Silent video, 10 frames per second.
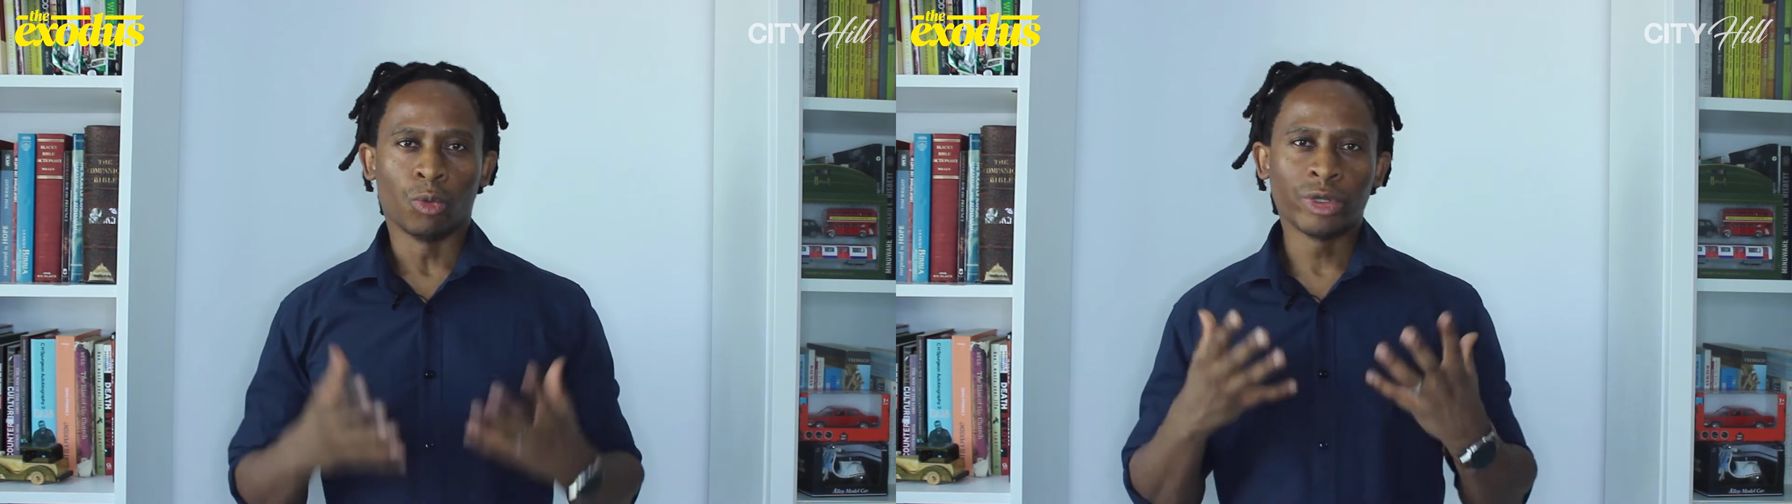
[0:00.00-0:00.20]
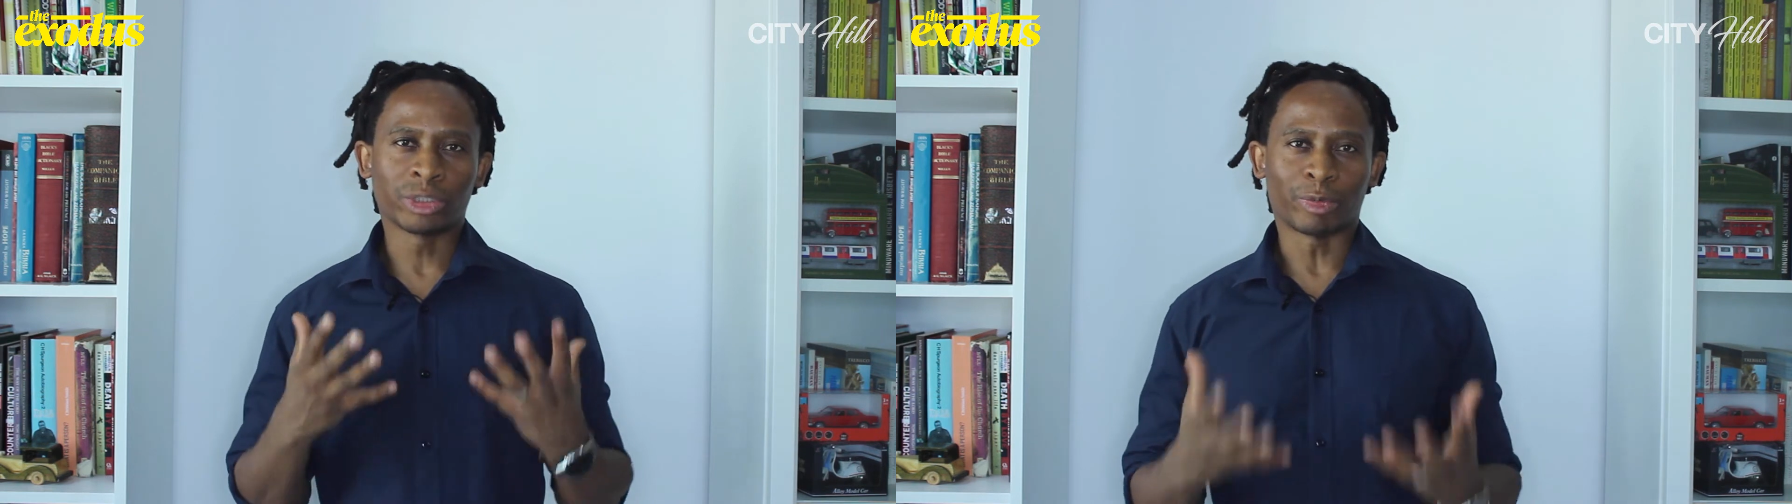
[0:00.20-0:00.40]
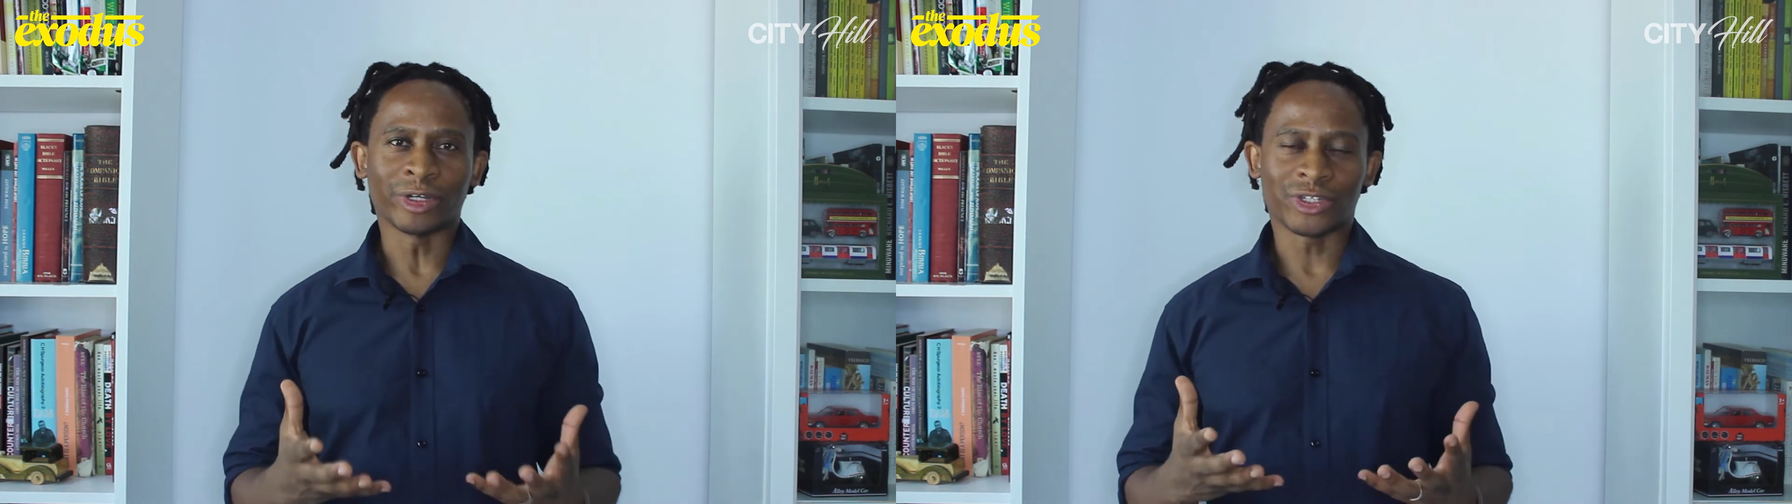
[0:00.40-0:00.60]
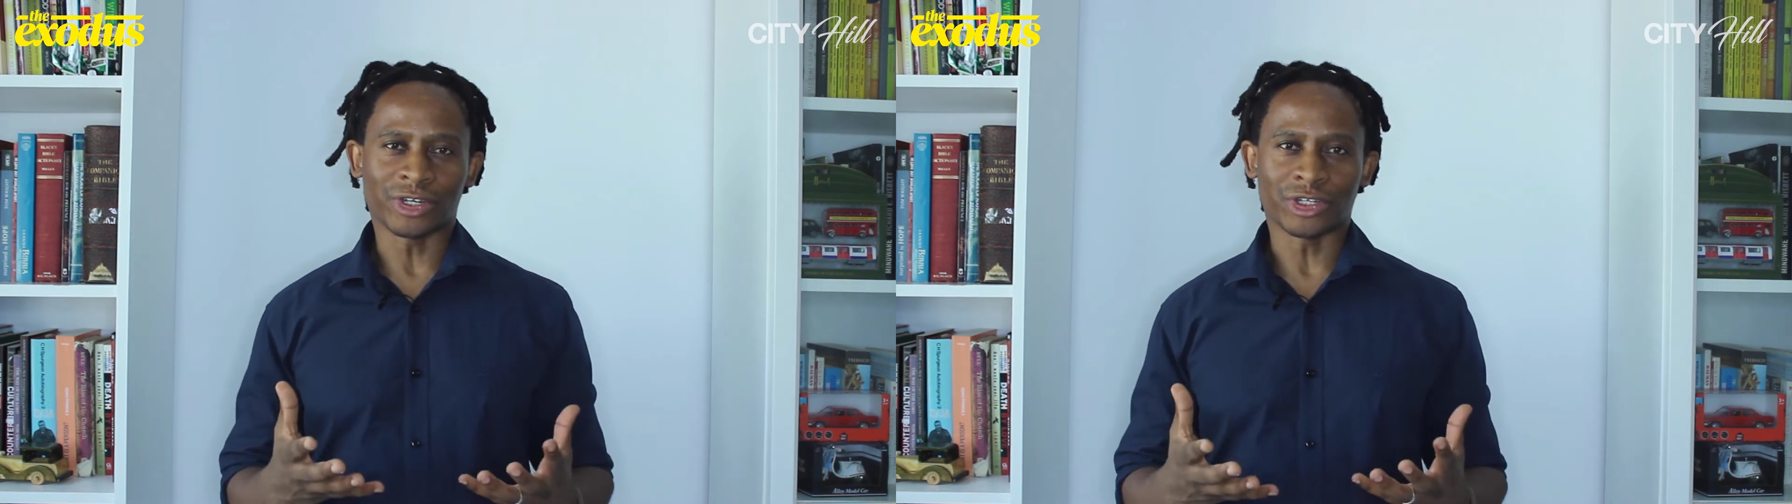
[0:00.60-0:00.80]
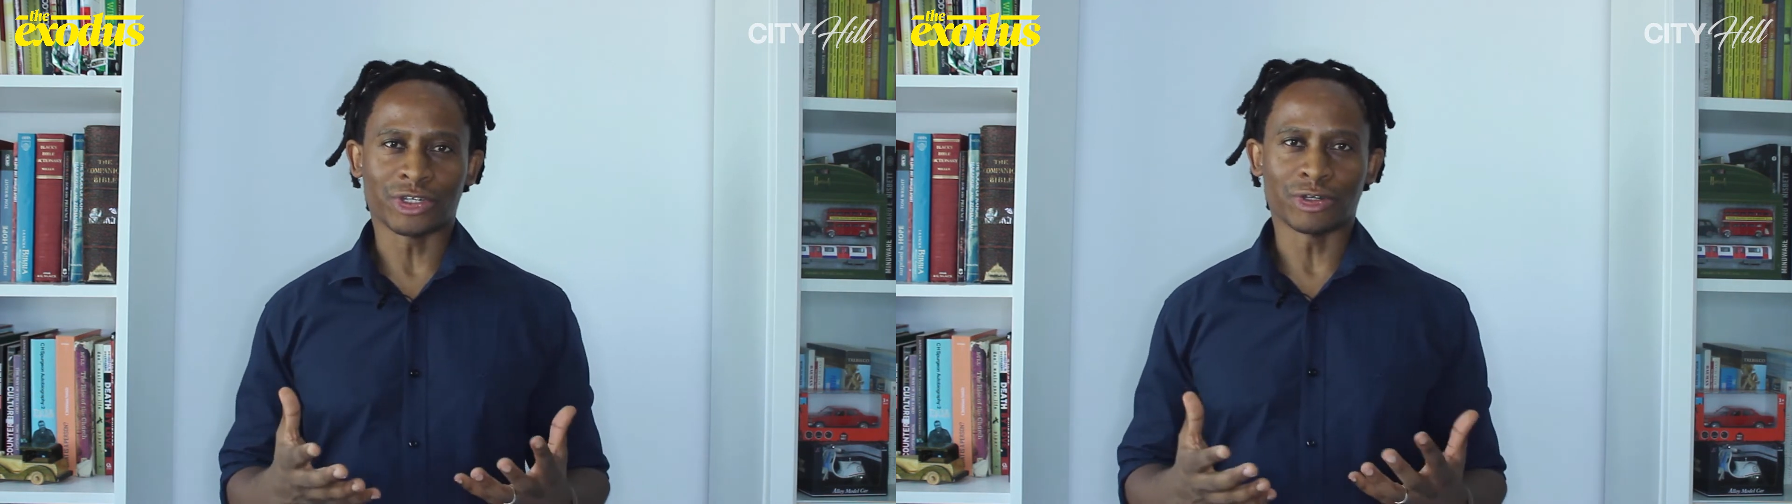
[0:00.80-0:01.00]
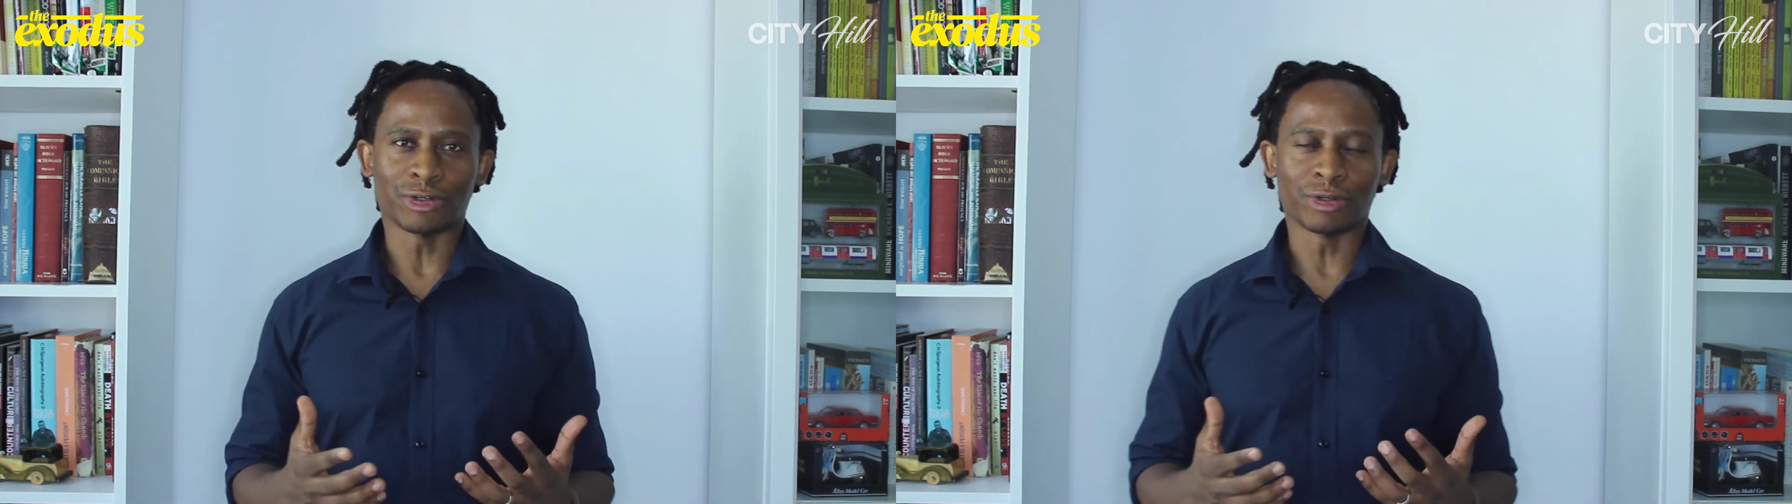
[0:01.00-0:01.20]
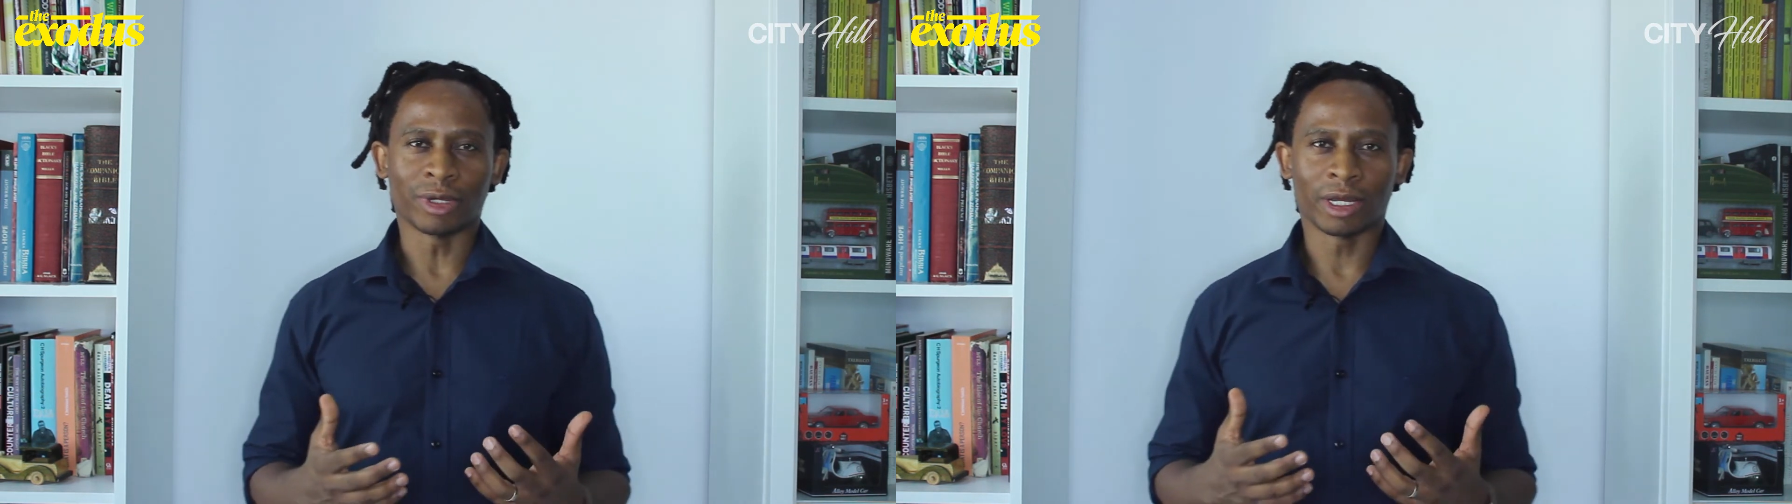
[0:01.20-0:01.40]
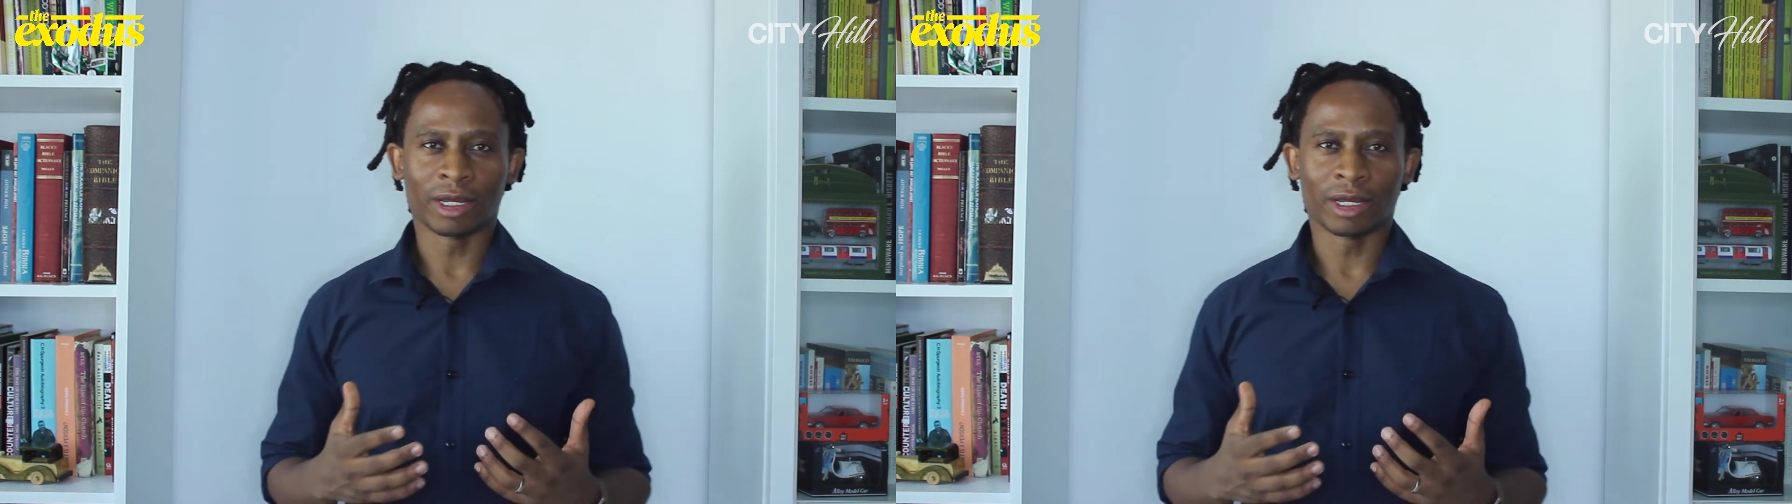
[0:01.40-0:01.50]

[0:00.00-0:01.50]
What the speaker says: Which brings us to